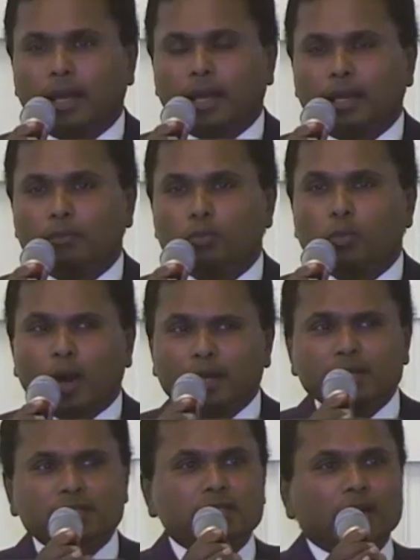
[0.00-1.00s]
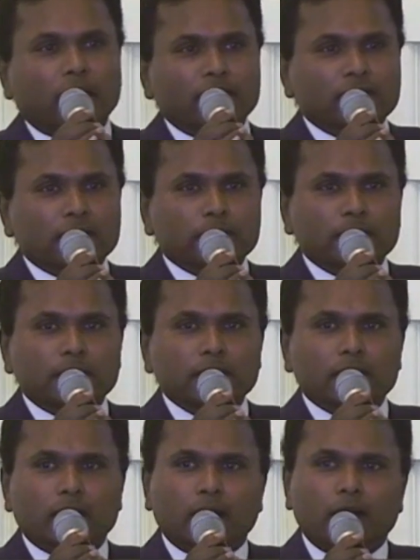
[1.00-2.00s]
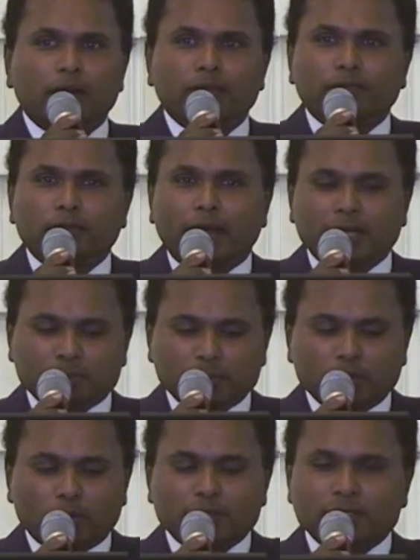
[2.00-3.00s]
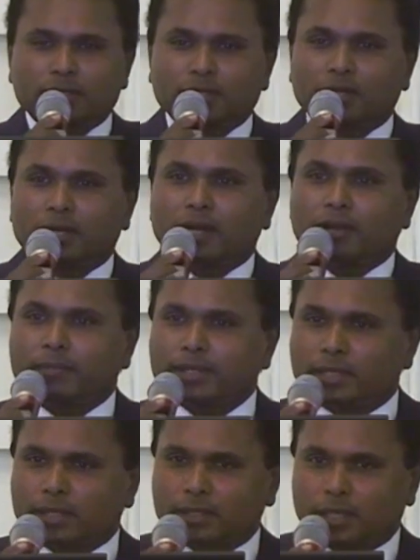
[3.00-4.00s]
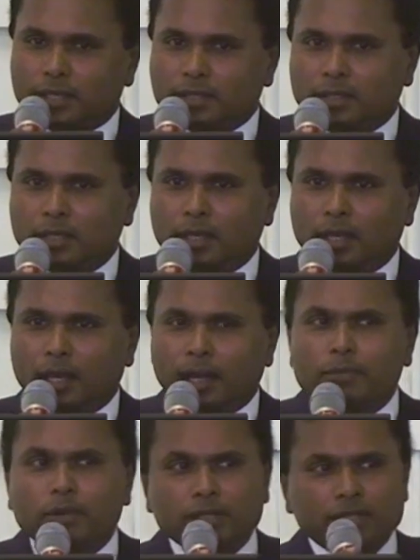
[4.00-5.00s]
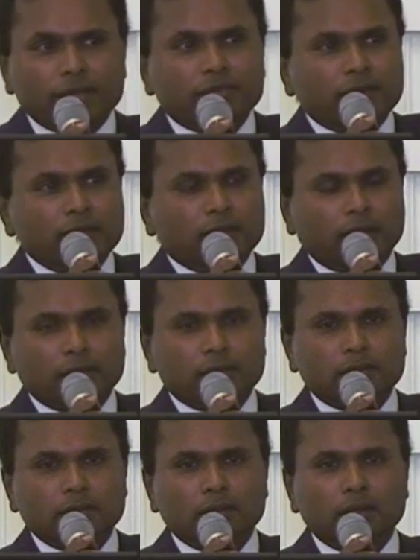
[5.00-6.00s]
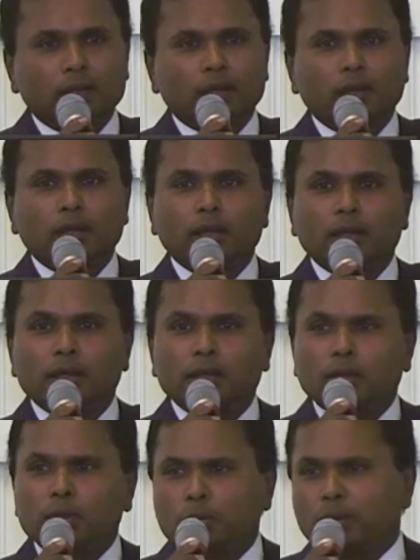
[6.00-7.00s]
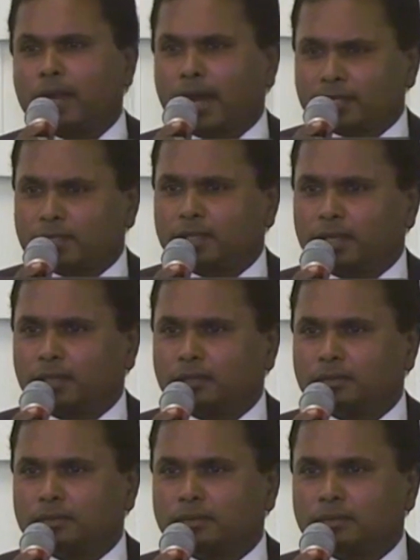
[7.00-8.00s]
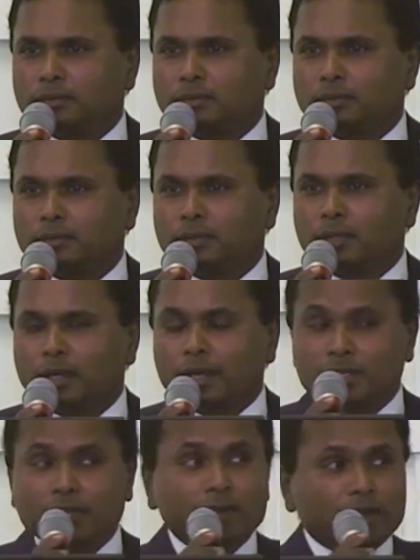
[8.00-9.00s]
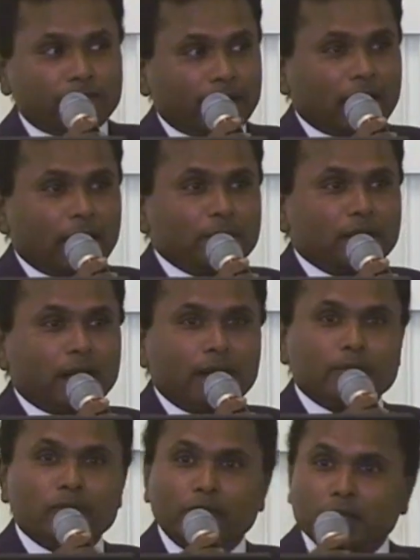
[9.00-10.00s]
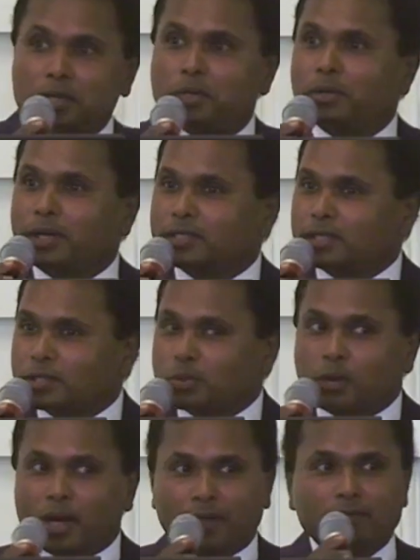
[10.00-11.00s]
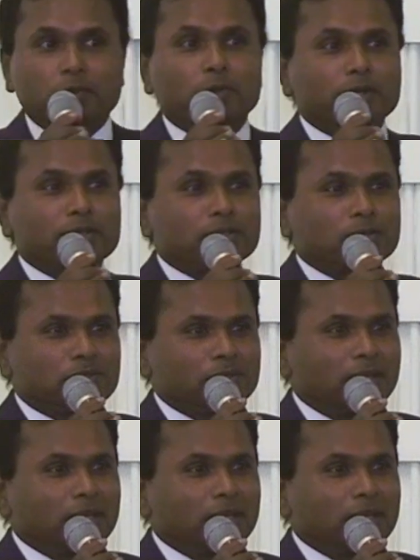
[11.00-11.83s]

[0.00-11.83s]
And what is driving me, or if you ask me what's the secret of my success, I'm going to say three things. Curiosity. Because even if I come here, I'm very curious as to what everyone is